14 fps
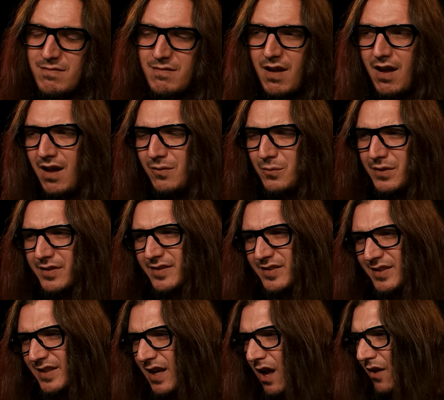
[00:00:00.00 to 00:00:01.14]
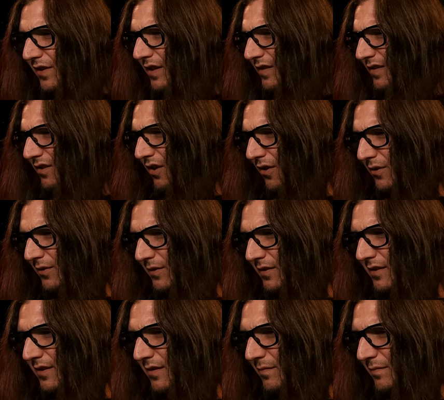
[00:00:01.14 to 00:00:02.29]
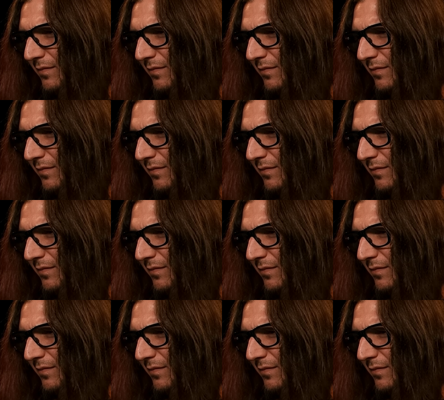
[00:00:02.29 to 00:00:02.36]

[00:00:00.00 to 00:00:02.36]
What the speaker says: and we'll see how this goes.